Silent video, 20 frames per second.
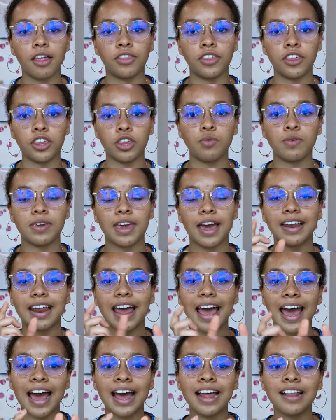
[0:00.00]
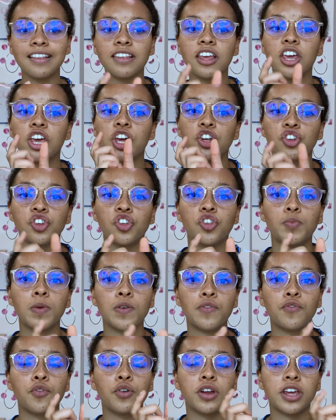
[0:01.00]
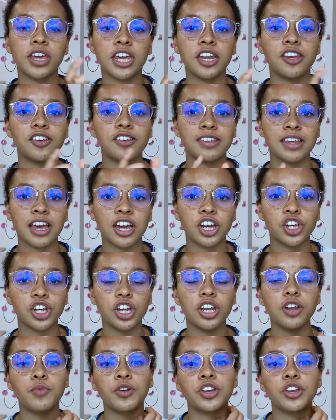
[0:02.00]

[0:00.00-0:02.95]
the Ucat adds just before each section,